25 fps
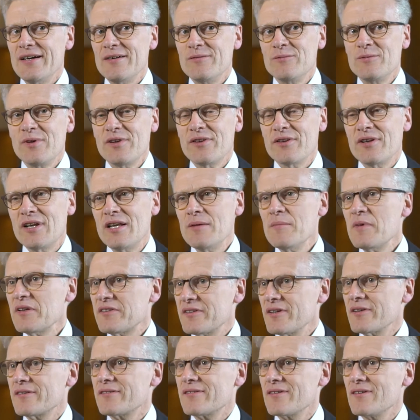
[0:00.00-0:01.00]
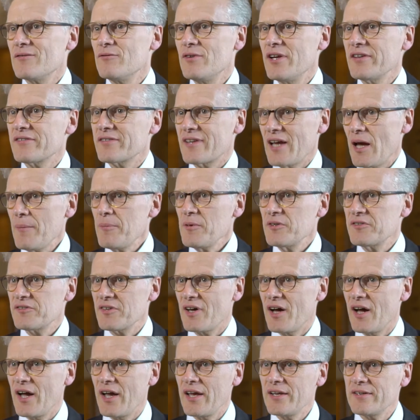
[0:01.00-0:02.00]
with a limited risk
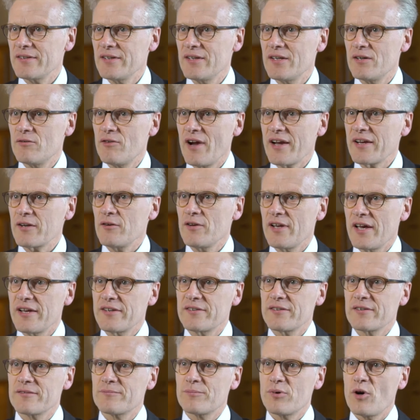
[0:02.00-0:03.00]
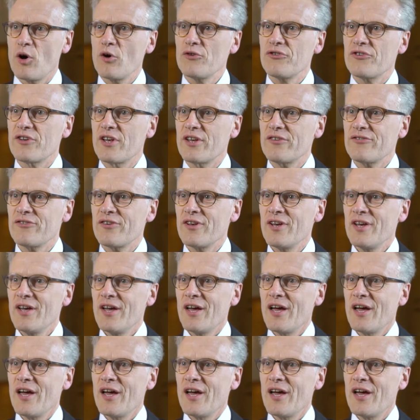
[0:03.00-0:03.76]
appetite in a regulated process,